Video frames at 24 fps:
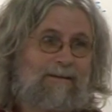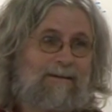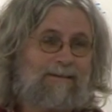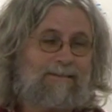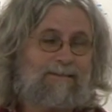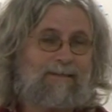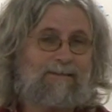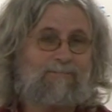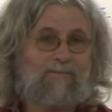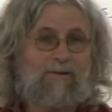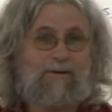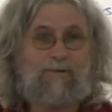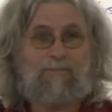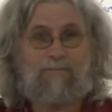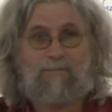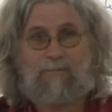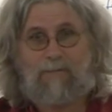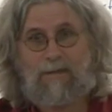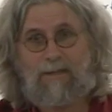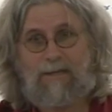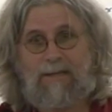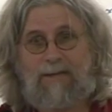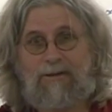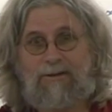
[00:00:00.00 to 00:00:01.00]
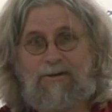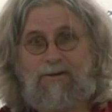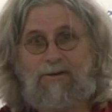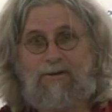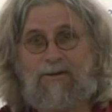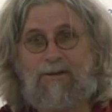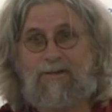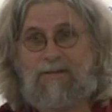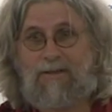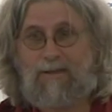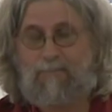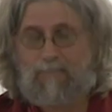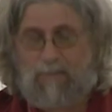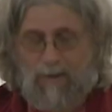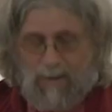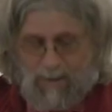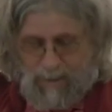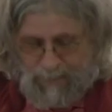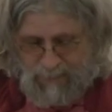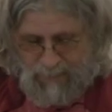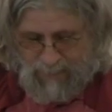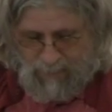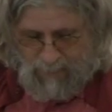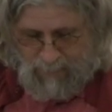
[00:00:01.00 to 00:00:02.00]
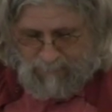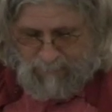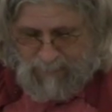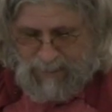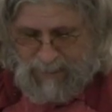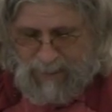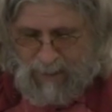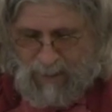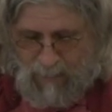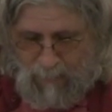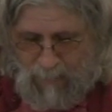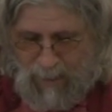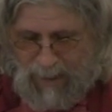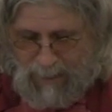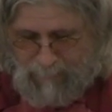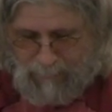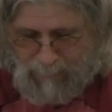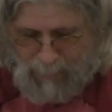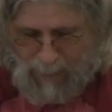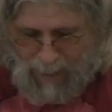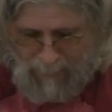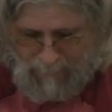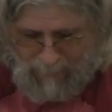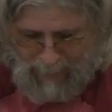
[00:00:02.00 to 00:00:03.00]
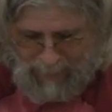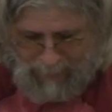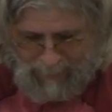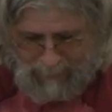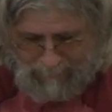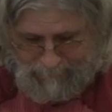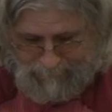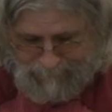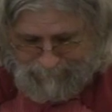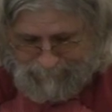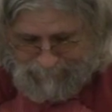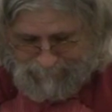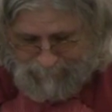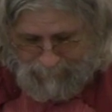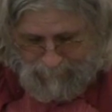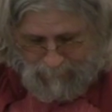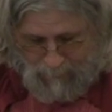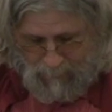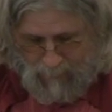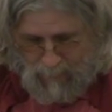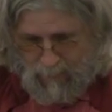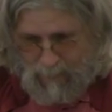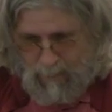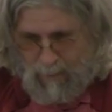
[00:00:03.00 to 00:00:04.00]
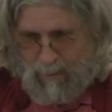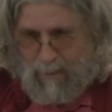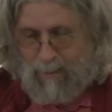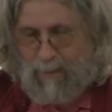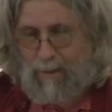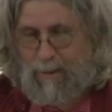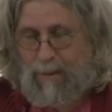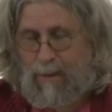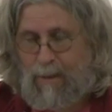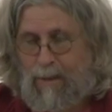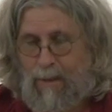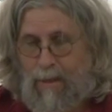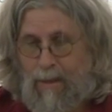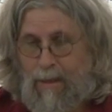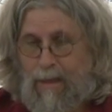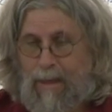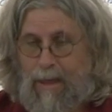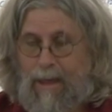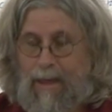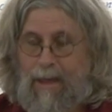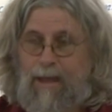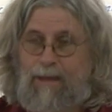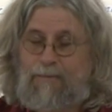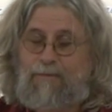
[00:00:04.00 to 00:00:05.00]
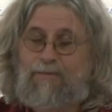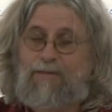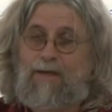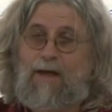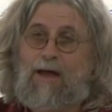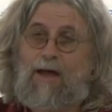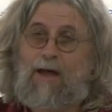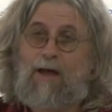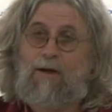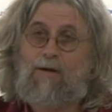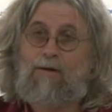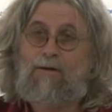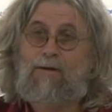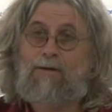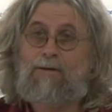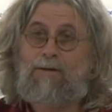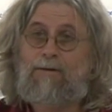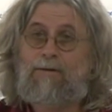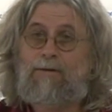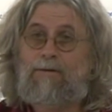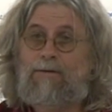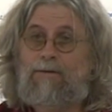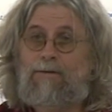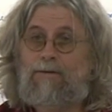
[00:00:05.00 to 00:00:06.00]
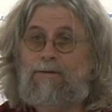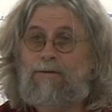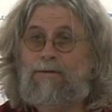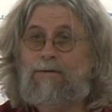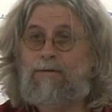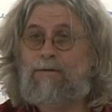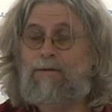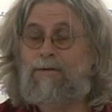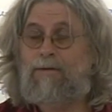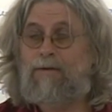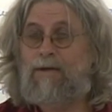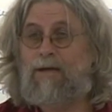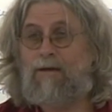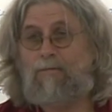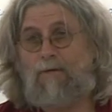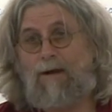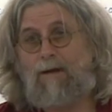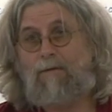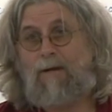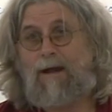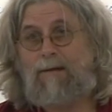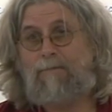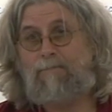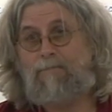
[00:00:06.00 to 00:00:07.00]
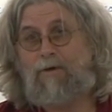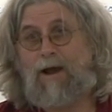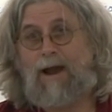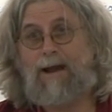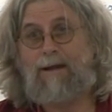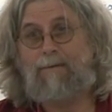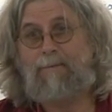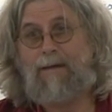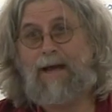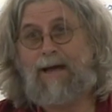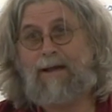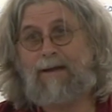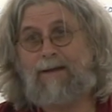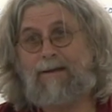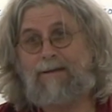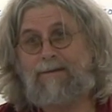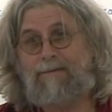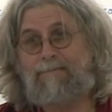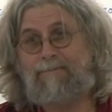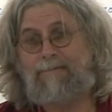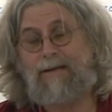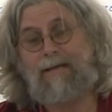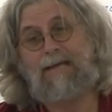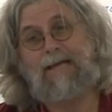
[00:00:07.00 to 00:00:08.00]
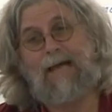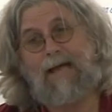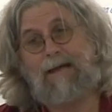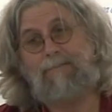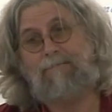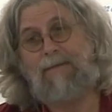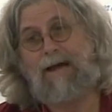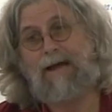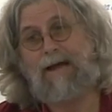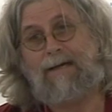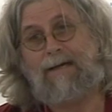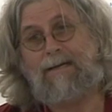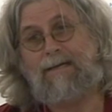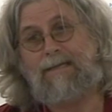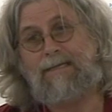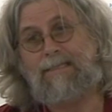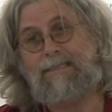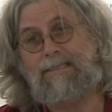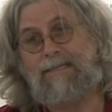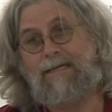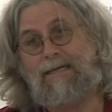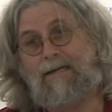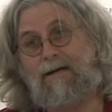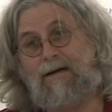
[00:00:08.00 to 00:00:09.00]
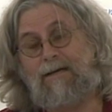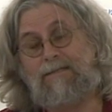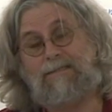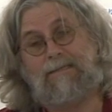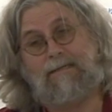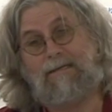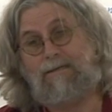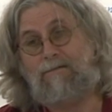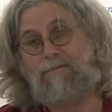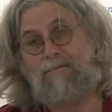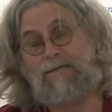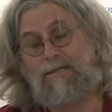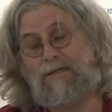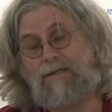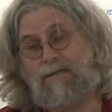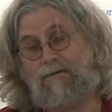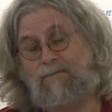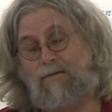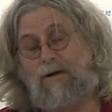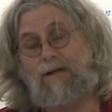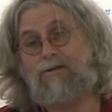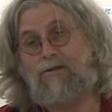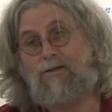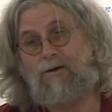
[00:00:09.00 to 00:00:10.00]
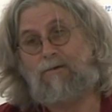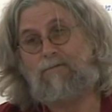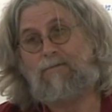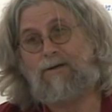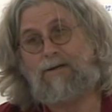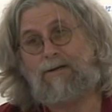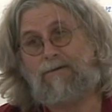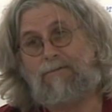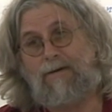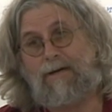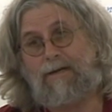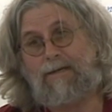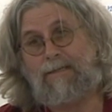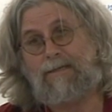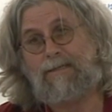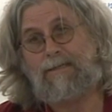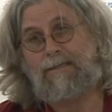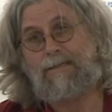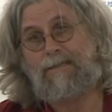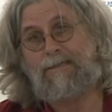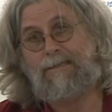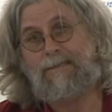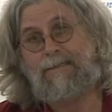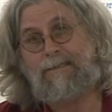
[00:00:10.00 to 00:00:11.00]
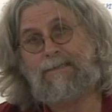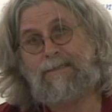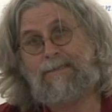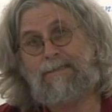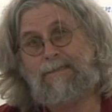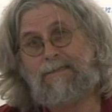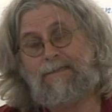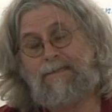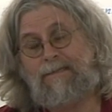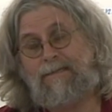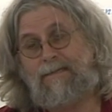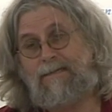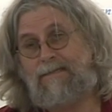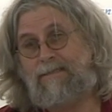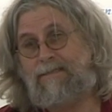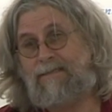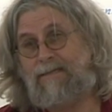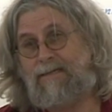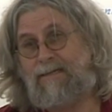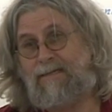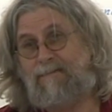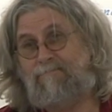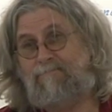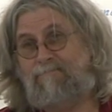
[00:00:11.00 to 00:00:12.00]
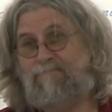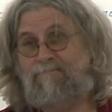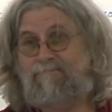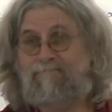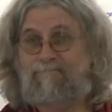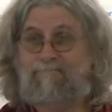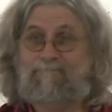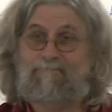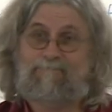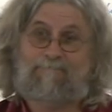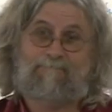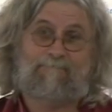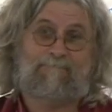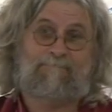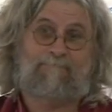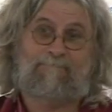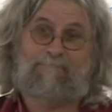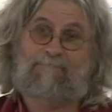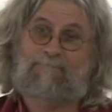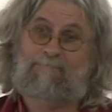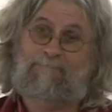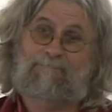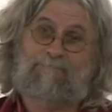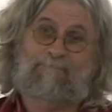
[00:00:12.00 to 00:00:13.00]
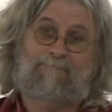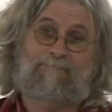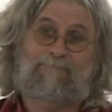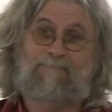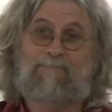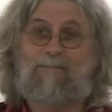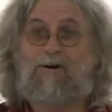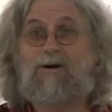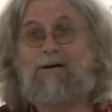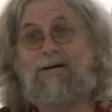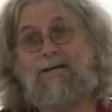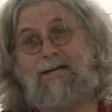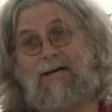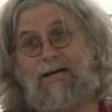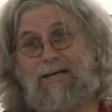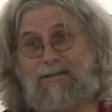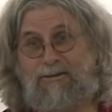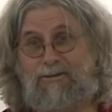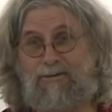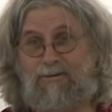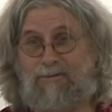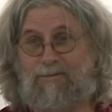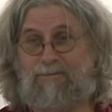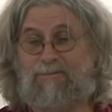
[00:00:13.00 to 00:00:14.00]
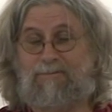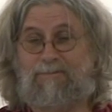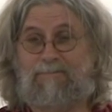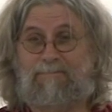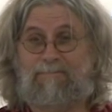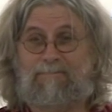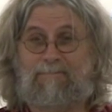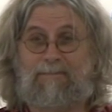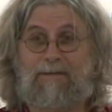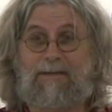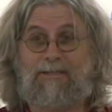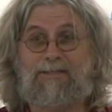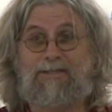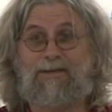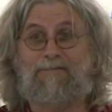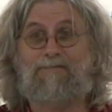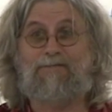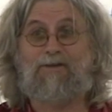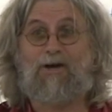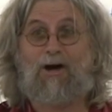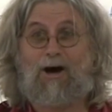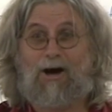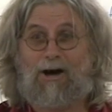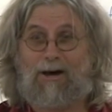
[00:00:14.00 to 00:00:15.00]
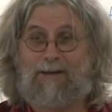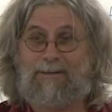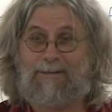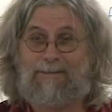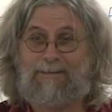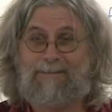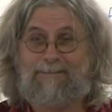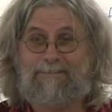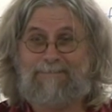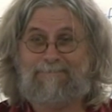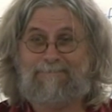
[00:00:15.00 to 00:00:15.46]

said, what are you going to do? He said, well, I think I'd better go away and pray about it. And so He went away and prayed about it, and he came and I said, well, John, what do you reckon? He said, what can I do? It's of God.